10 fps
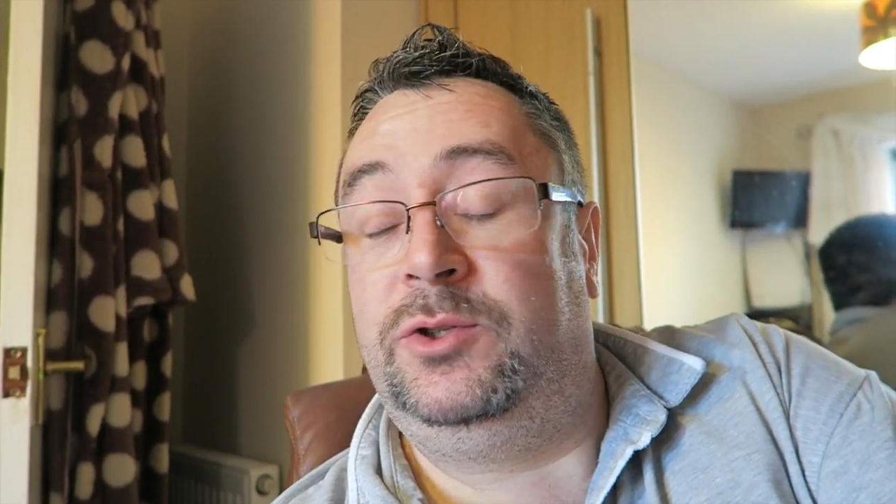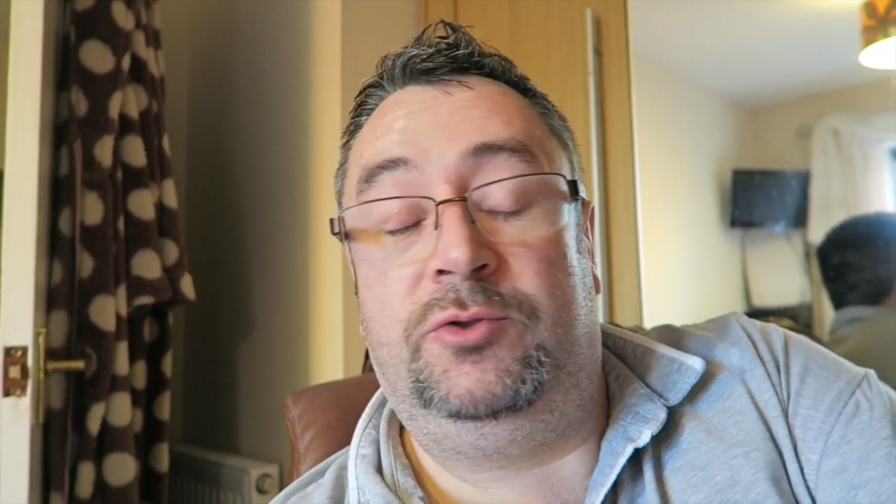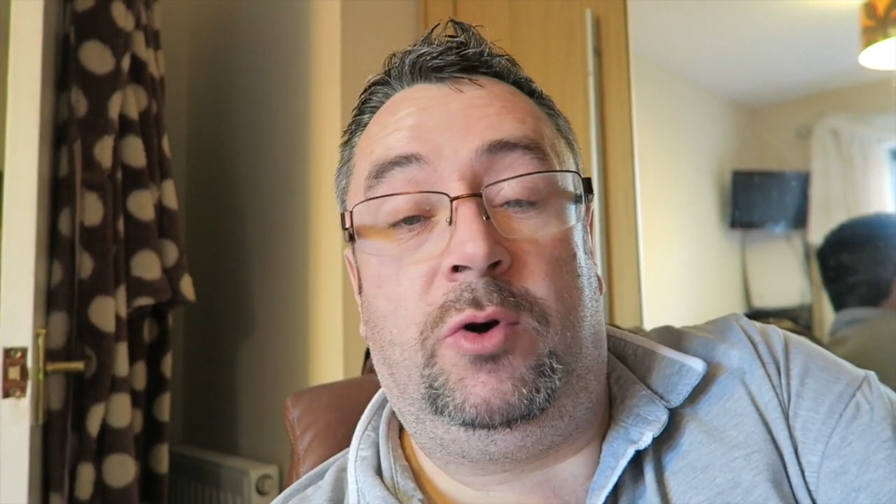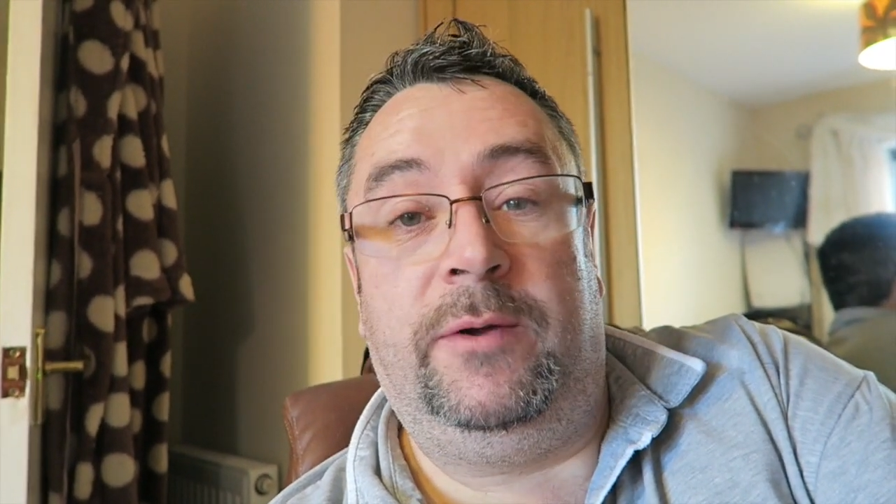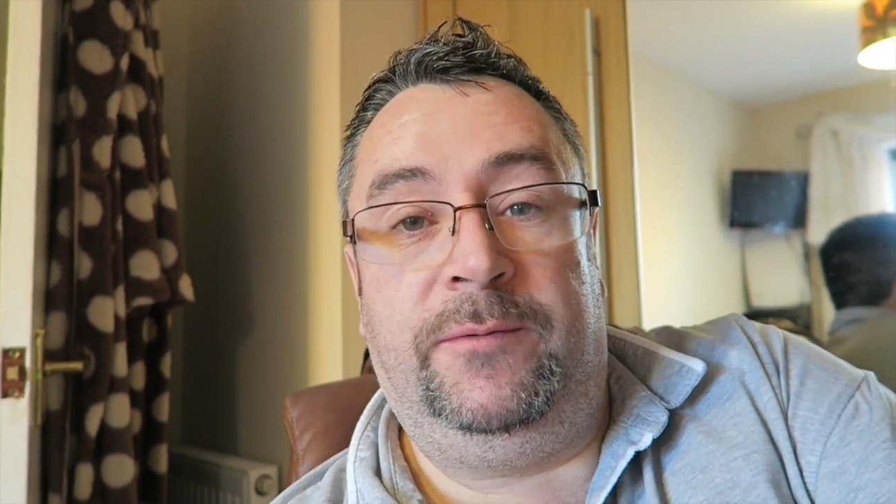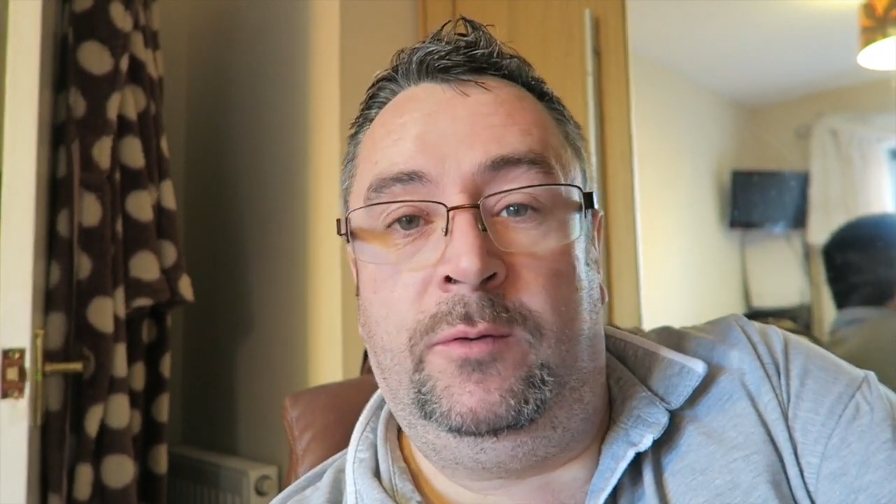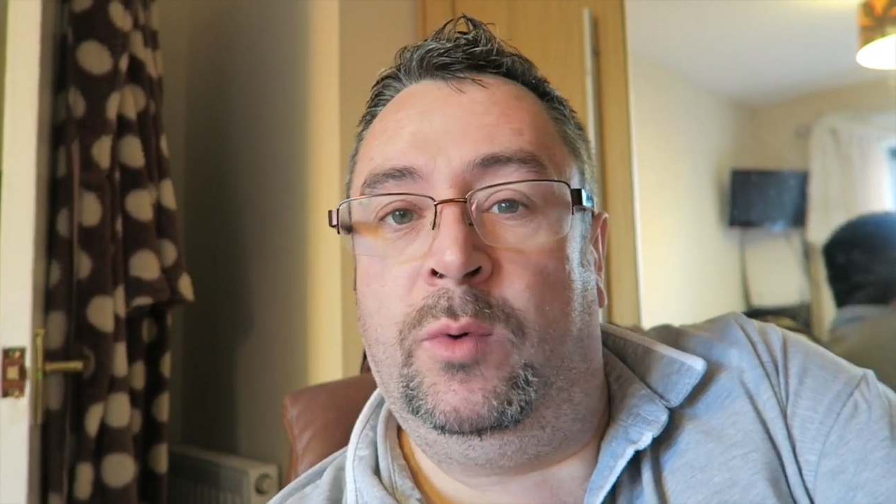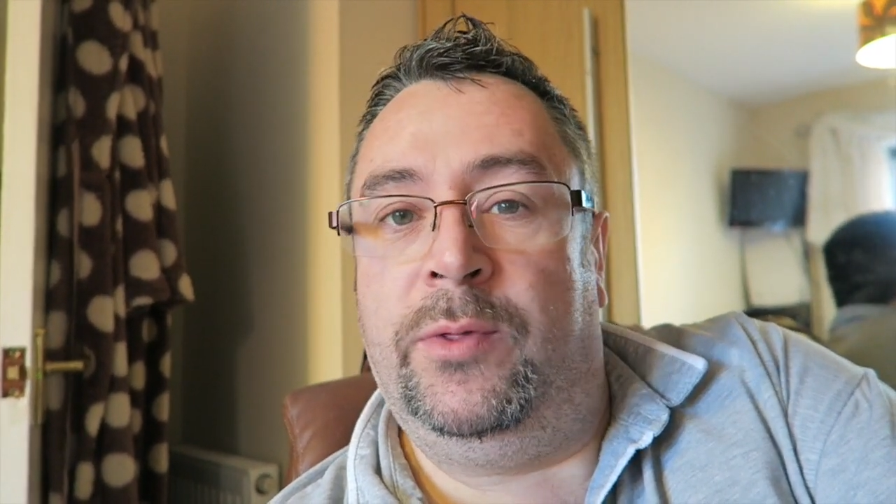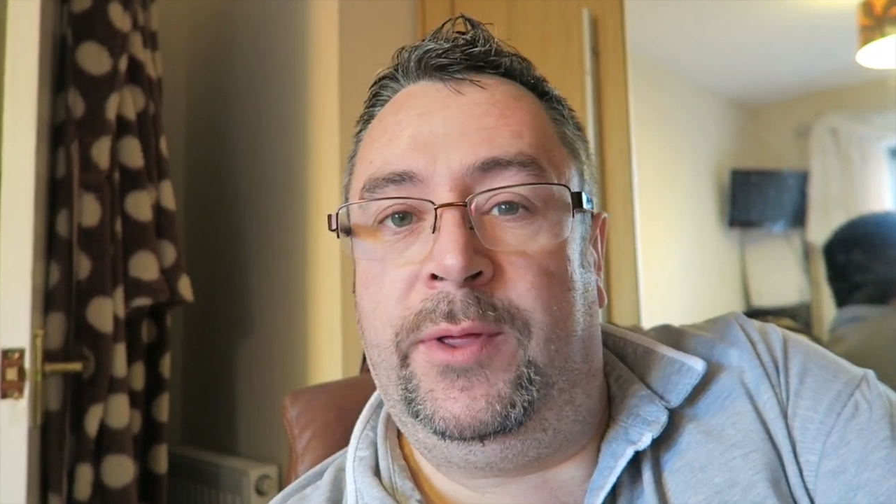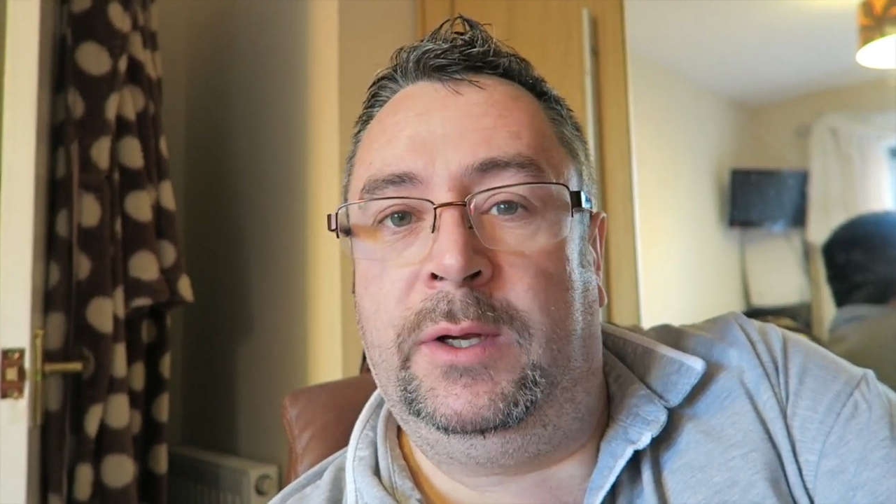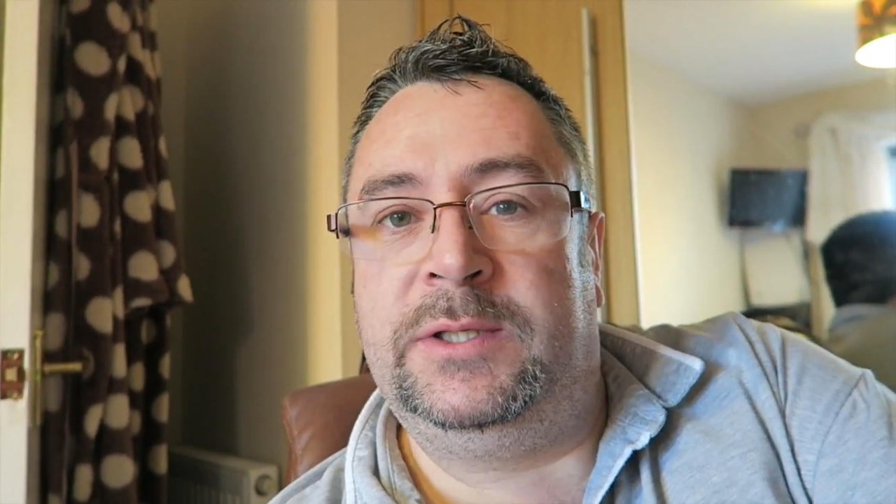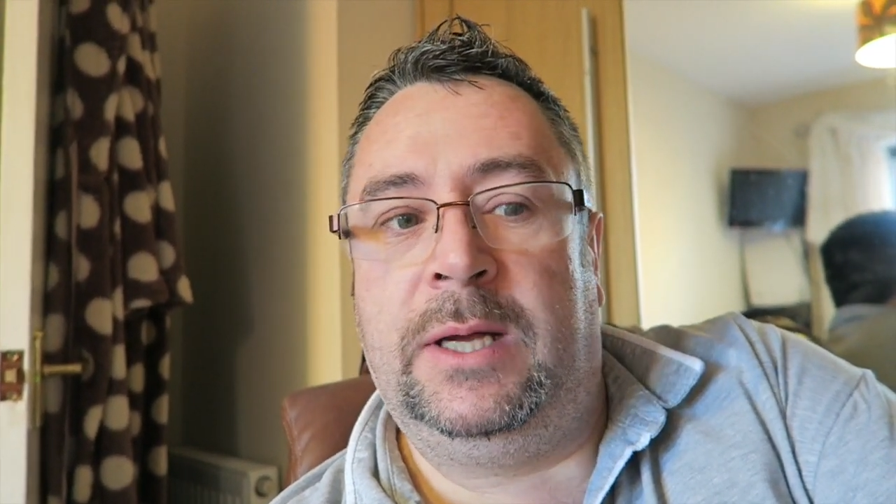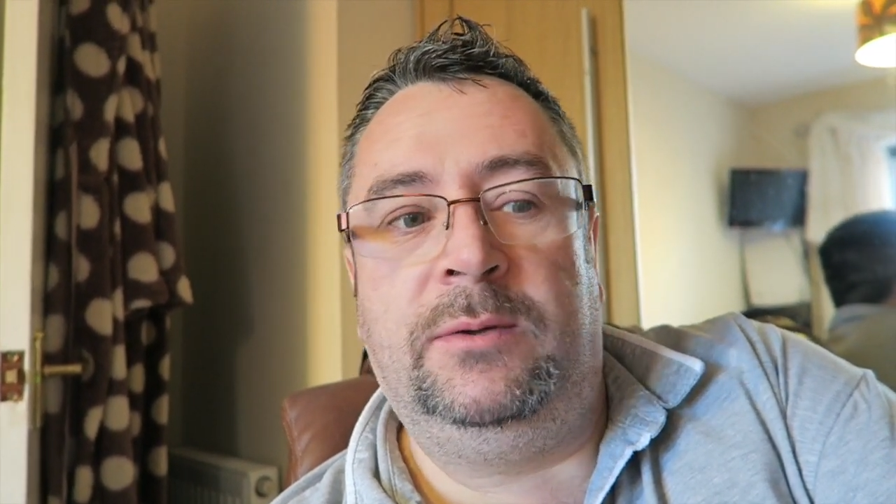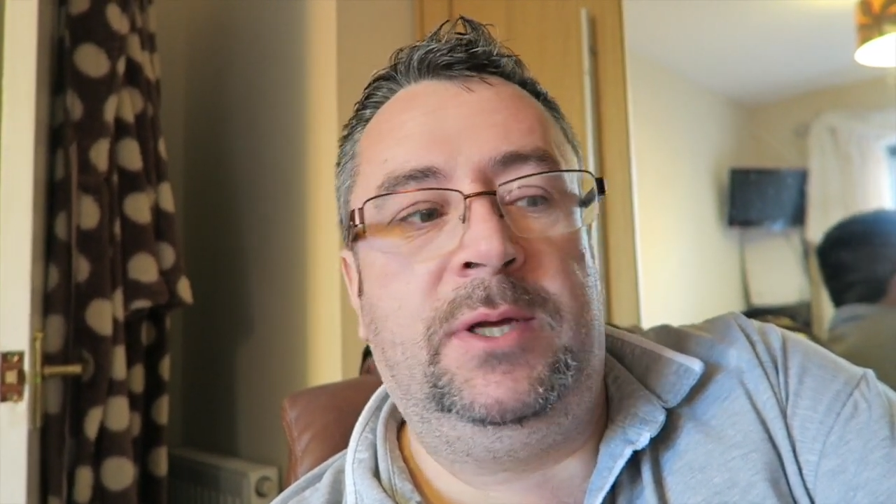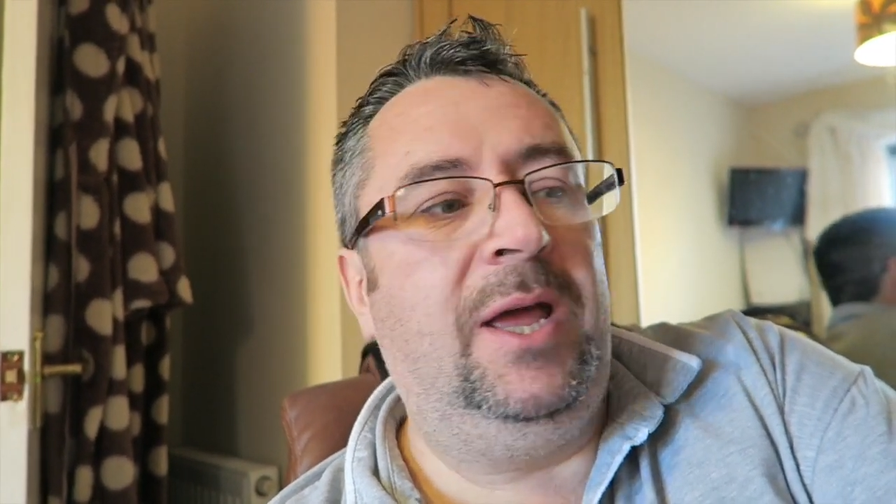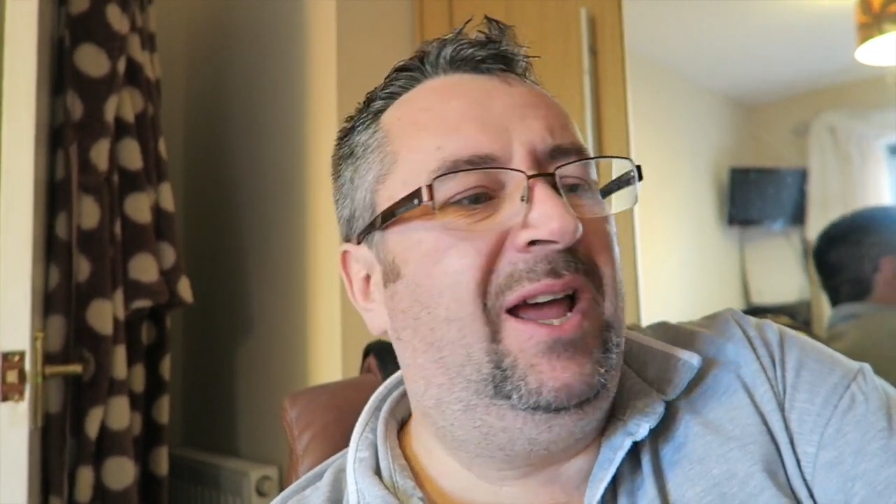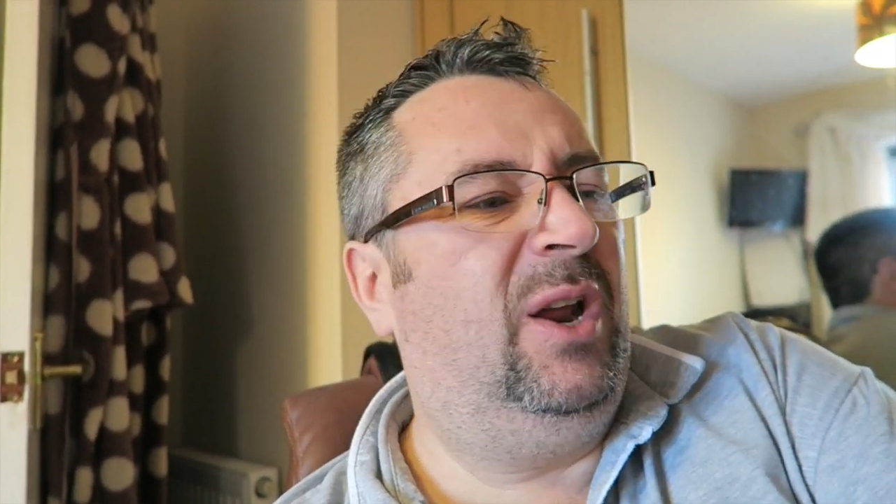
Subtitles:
try a few more things out,